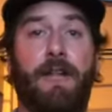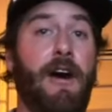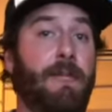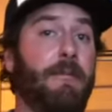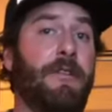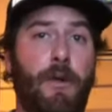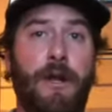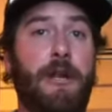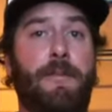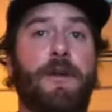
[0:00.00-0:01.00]
A lot of people think,
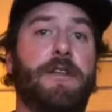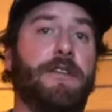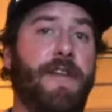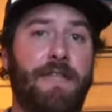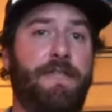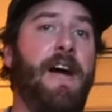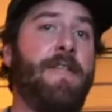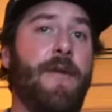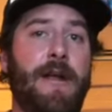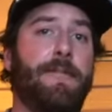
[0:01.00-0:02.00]
well, if I have a
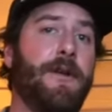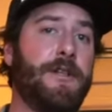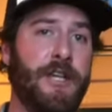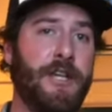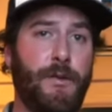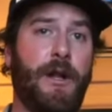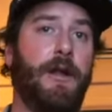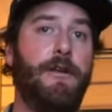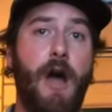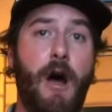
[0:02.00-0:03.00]
five weight, I need to put a 6-weight on
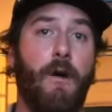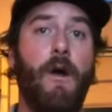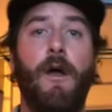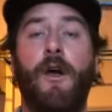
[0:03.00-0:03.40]
it. No.